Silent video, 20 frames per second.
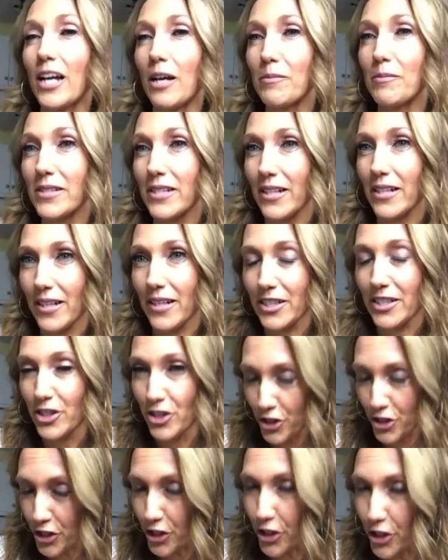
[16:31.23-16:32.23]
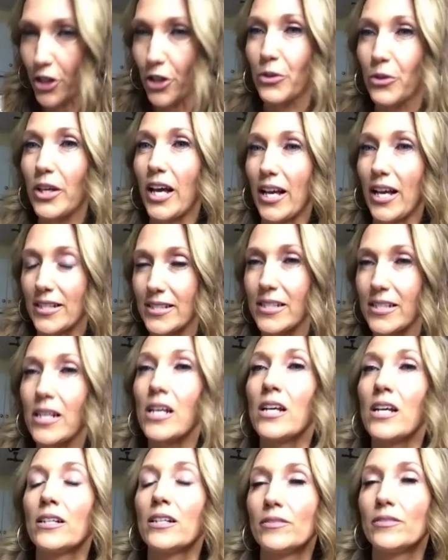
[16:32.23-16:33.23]
Unbelievable. So you see,
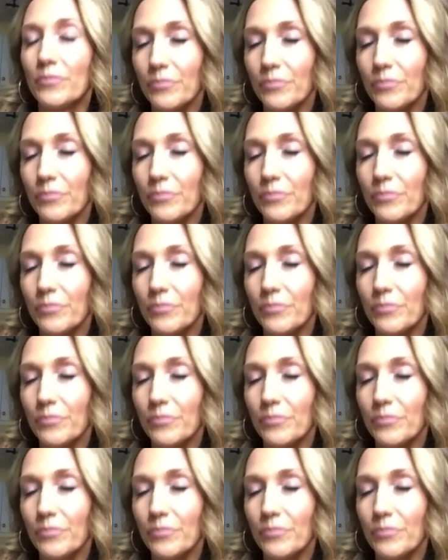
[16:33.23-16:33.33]
guys,